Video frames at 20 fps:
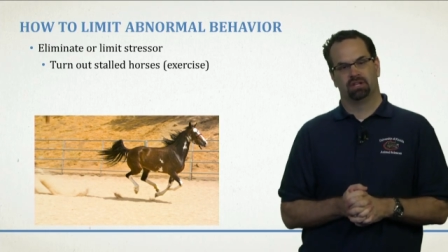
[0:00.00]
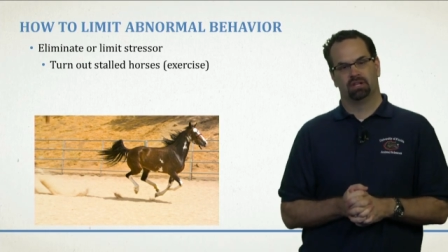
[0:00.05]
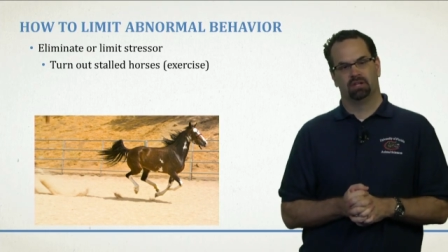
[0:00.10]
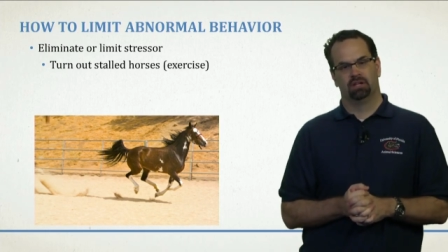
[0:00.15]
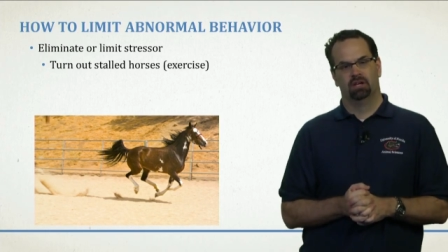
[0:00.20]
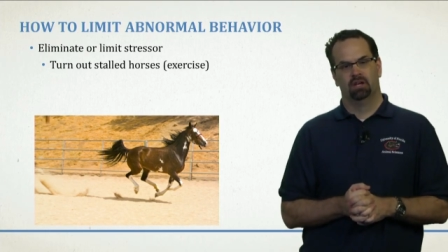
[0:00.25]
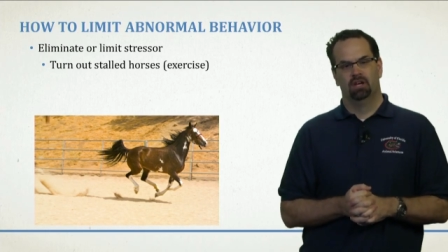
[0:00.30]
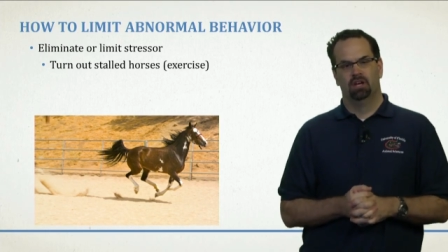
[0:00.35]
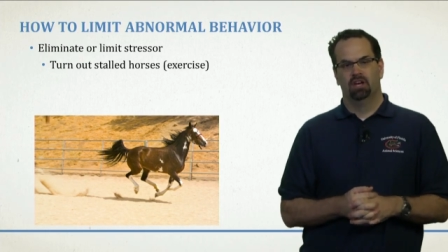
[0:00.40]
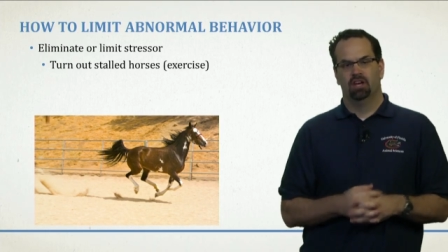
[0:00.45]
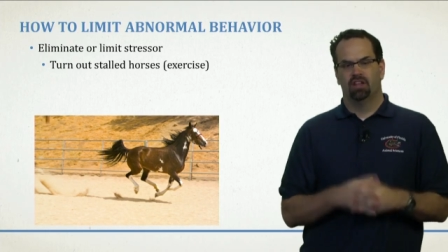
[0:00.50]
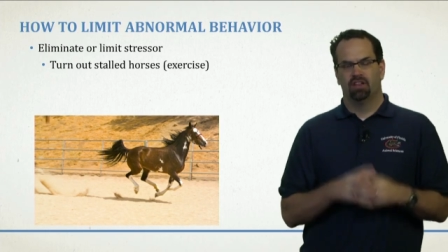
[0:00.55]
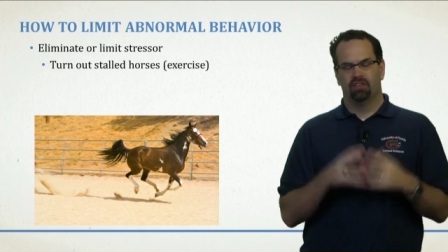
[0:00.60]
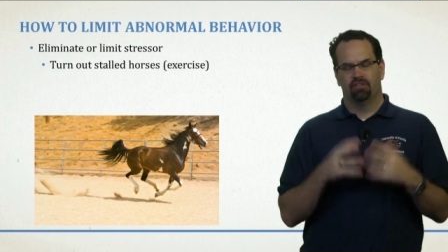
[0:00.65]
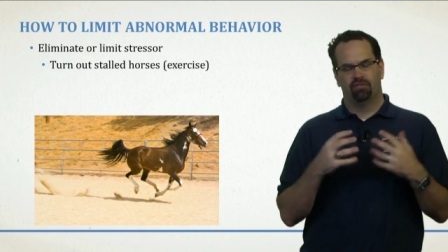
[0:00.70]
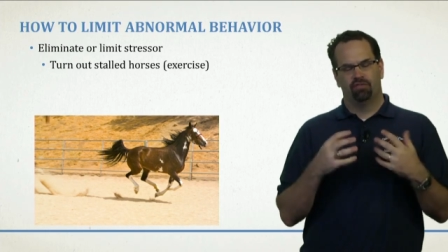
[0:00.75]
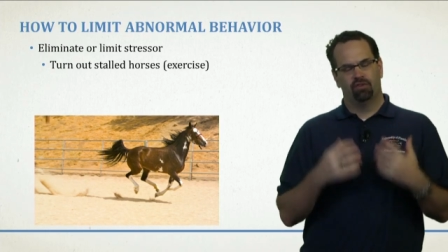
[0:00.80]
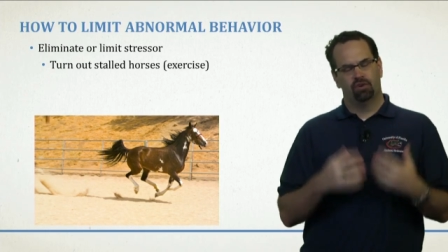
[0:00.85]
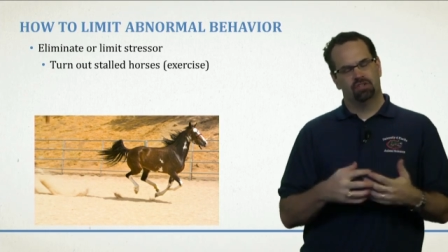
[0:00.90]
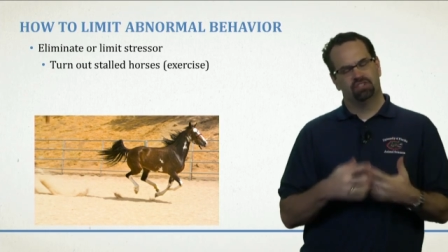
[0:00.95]
And
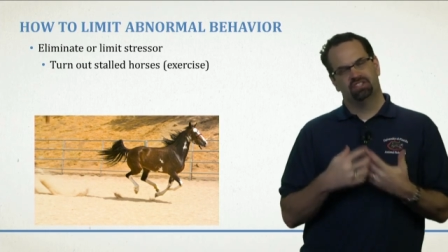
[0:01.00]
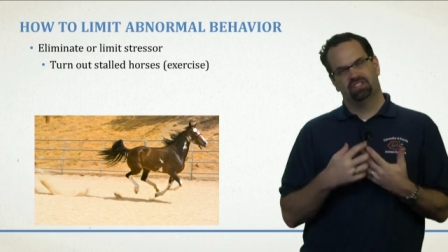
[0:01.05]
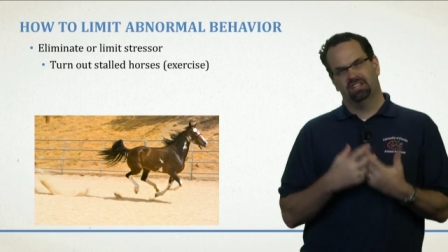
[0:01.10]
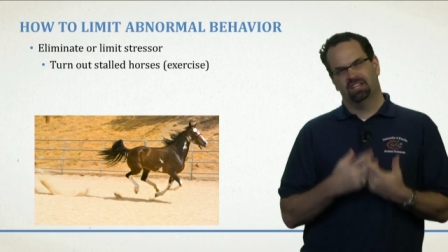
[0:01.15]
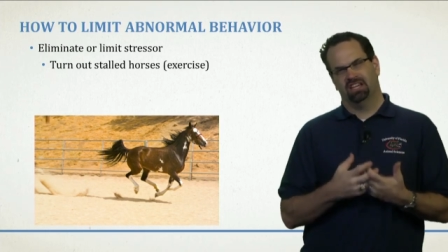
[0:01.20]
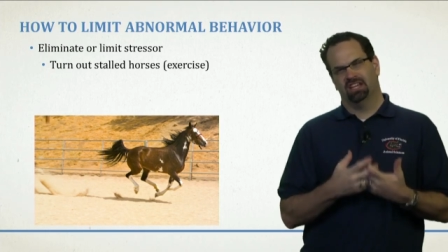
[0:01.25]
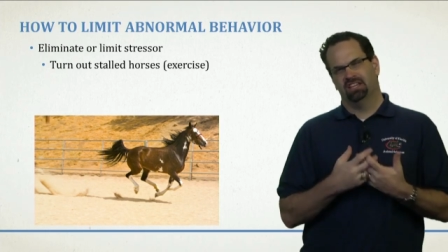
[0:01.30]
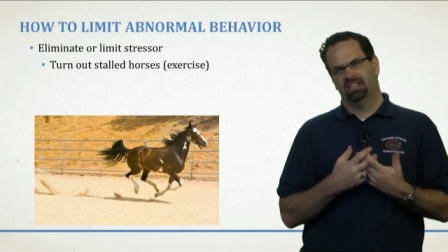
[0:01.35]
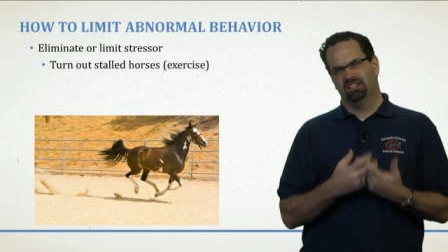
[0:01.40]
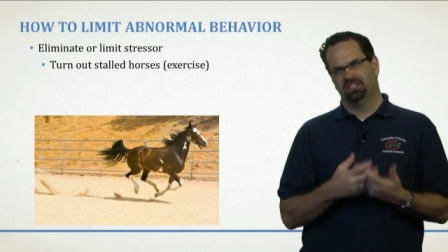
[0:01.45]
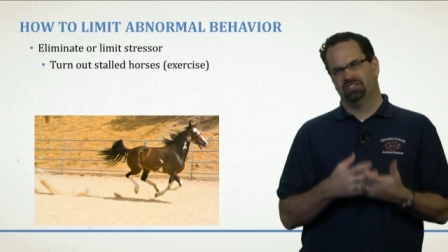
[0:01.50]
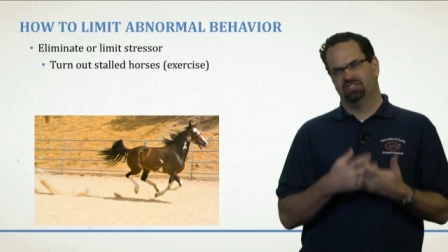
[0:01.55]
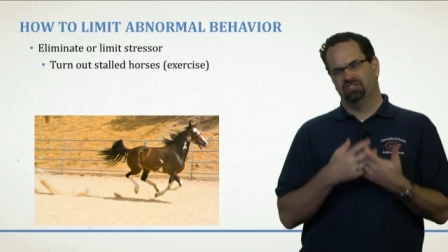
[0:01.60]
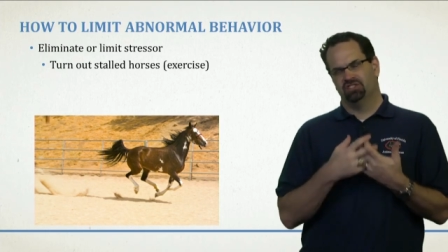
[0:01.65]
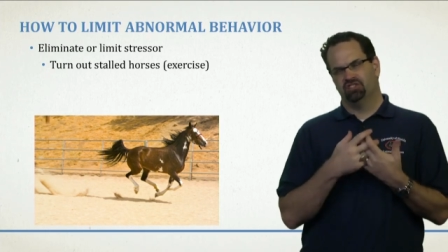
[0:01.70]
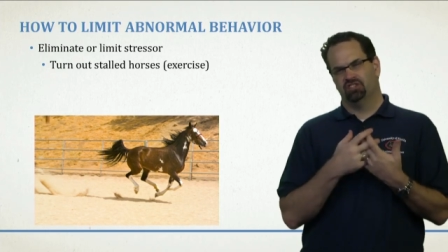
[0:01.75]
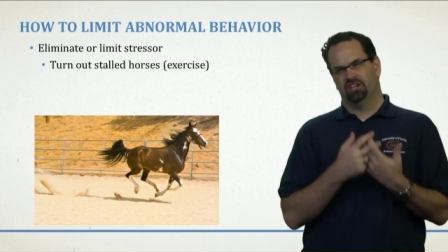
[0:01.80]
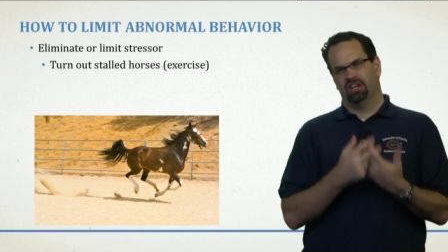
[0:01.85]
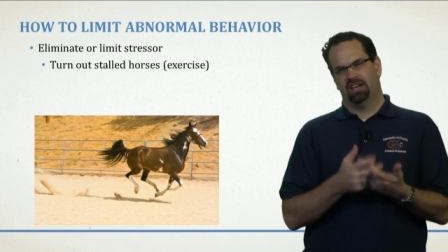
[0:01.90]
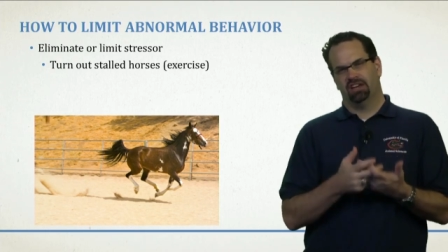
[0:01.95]
the first thing
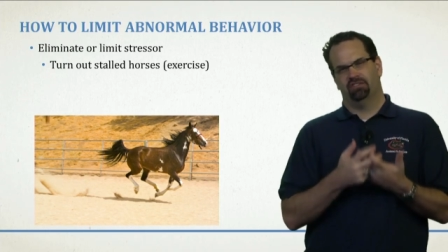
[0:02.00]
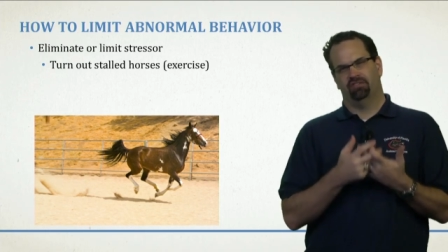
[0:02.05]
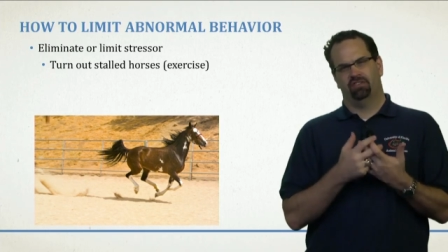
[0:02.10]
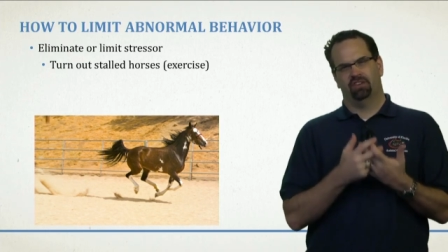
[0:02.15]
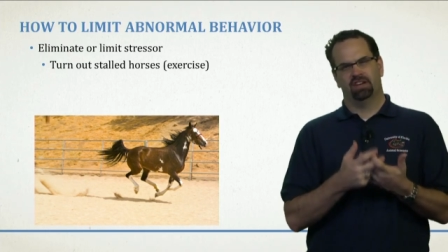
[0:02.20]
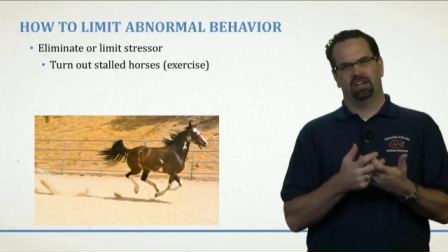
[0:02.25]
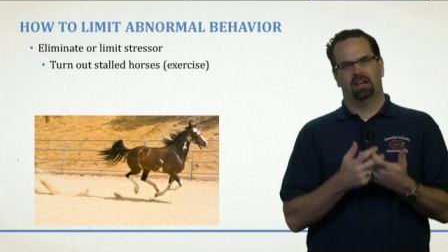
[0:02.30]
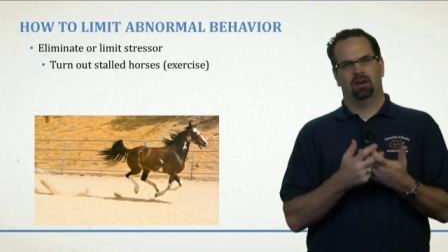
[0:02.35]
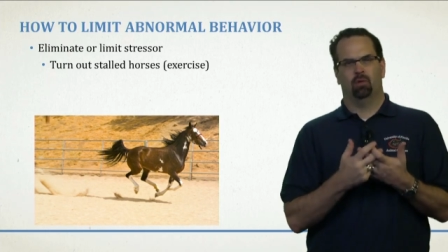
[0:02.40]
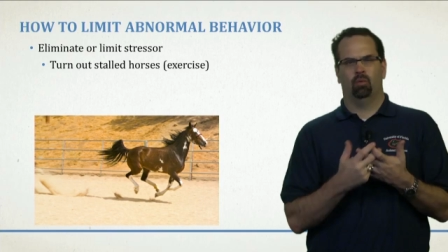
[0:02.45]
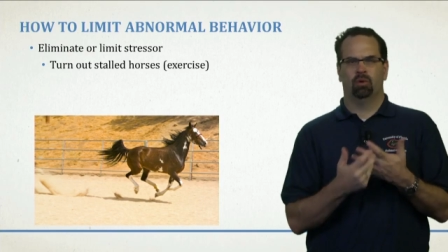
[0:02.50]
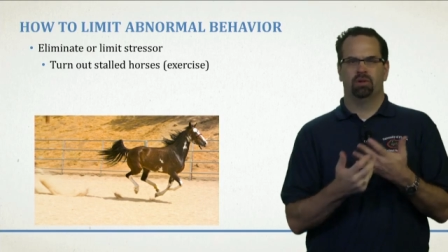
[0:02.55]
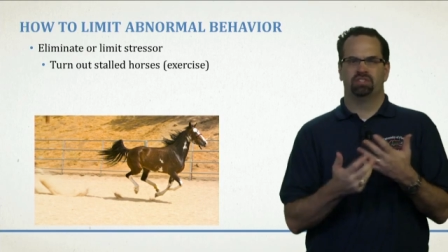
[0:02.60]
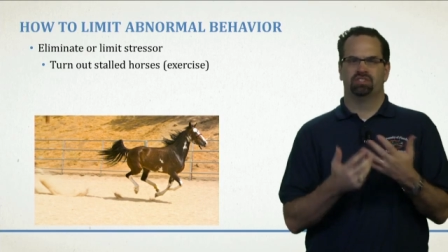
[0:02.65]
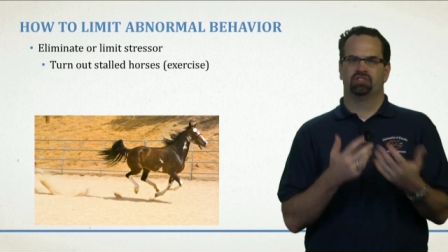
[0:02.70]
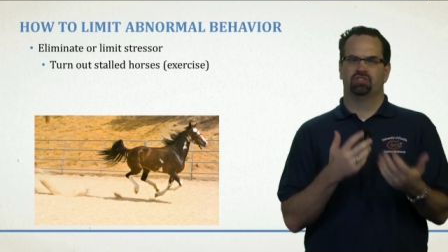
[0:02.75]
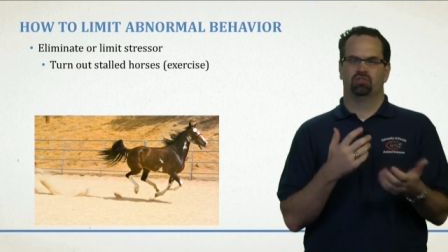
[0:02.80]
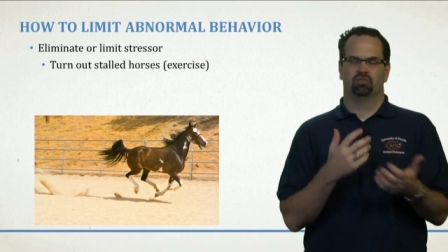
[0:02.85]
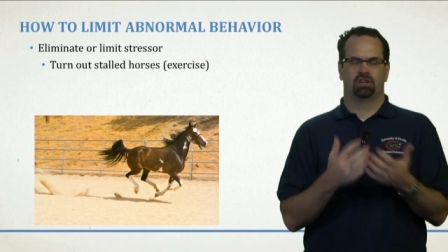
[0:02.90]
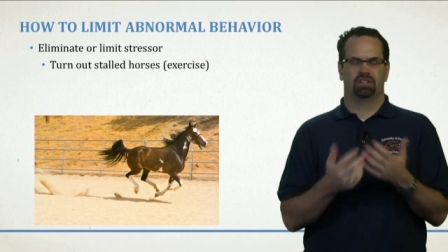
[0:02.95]
is you got to find out
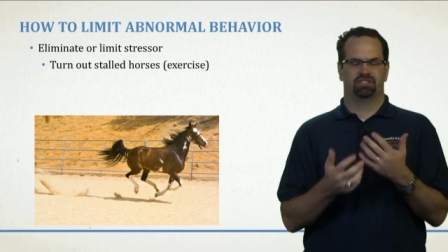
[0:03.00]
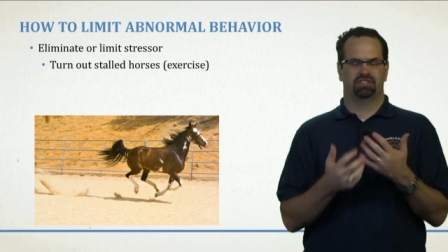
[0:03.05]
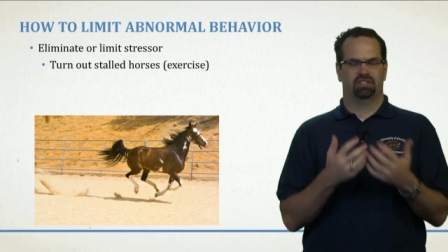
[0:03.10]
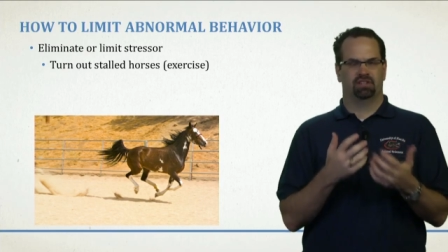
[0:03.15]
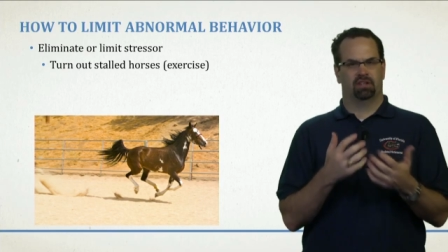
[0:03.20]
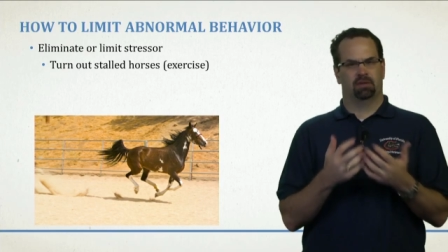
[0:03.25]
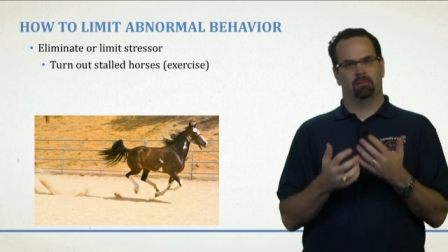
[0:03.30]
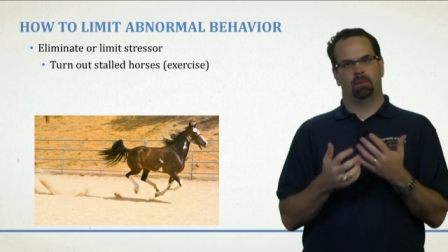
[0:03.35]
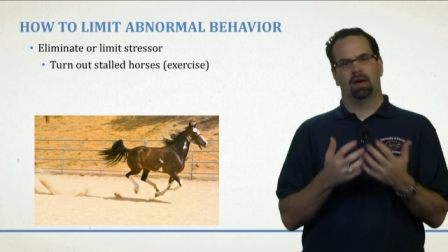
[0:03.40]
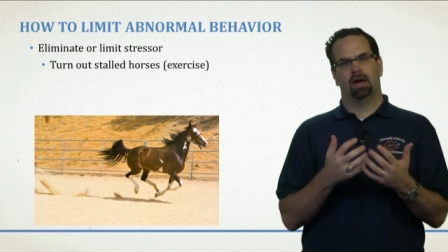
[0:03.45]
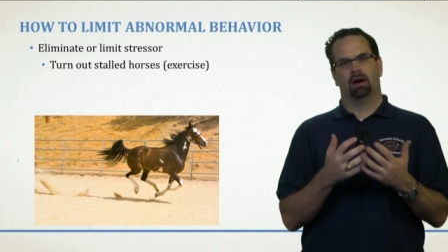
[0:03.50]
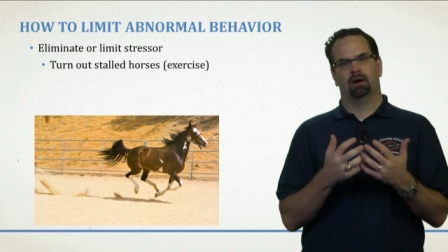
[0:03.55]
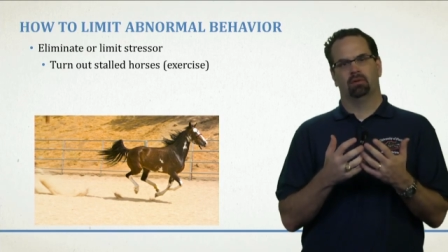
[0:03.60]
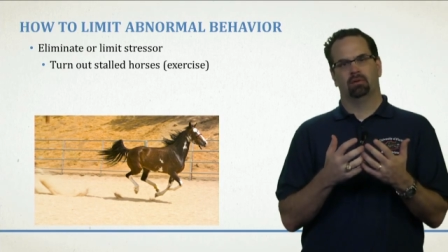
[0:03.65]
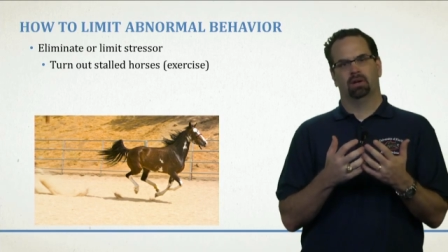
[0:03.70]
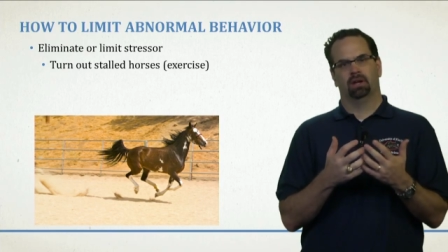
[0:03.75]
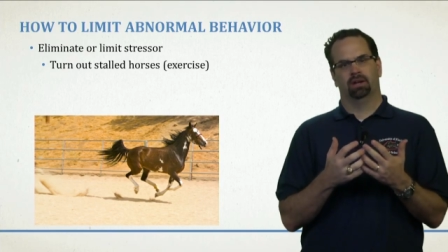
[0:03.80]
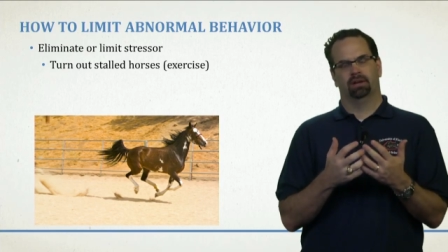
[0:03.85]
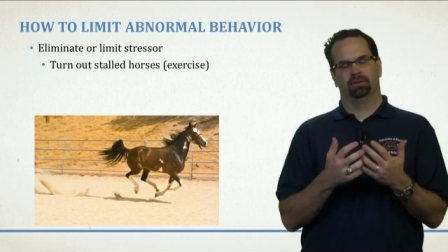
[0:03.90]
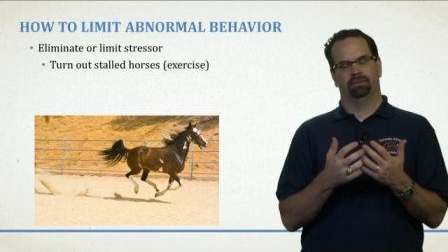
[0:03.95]
what's stressing them
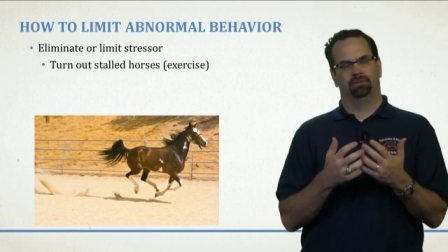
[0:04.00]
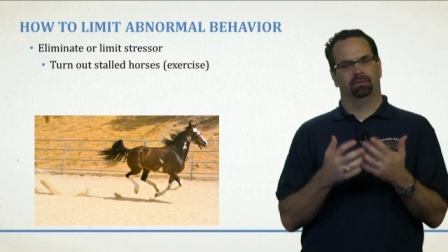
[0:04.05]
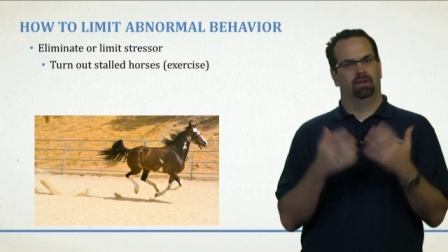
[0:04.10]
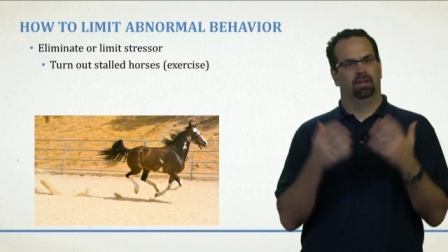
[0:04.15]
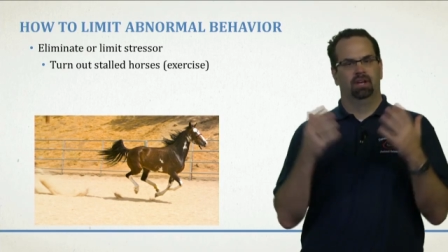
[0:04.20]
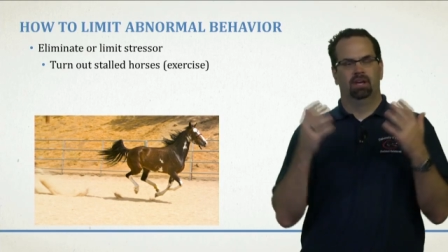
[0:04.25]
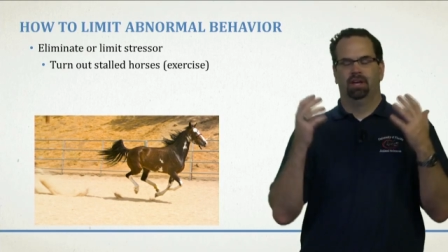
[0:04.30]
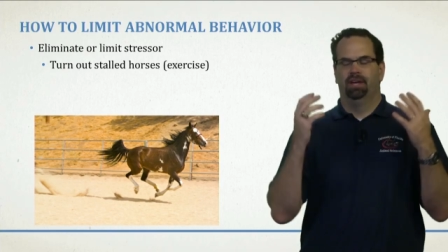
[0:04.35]
out. And